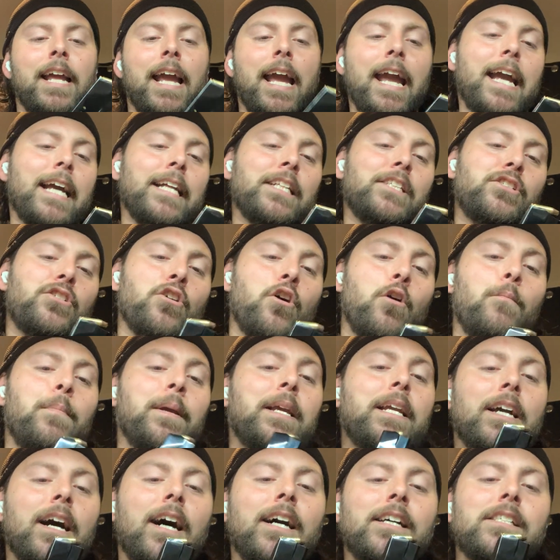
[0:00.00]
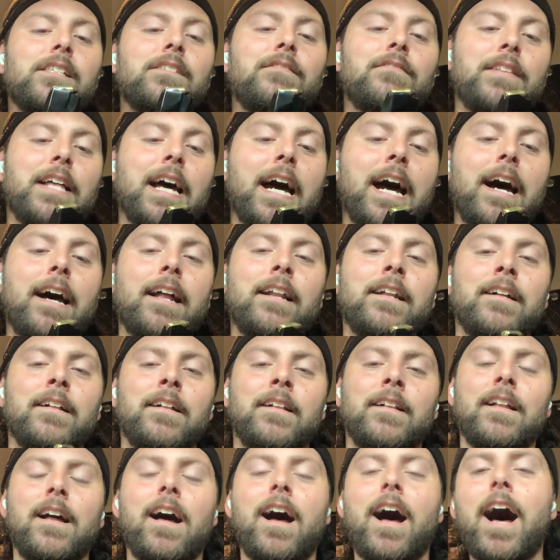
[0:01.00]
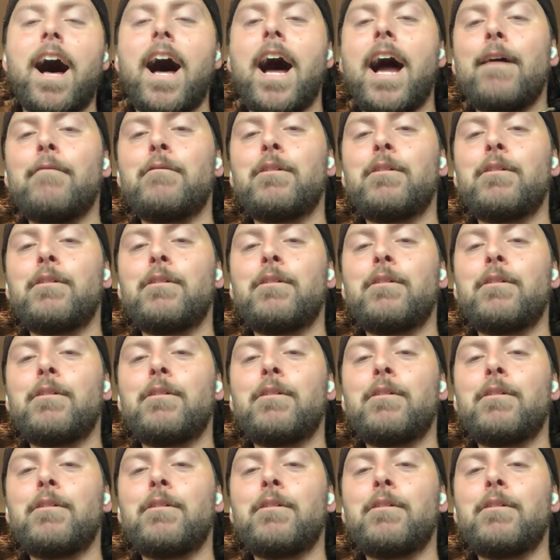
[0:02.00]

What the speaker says: And so because of that, I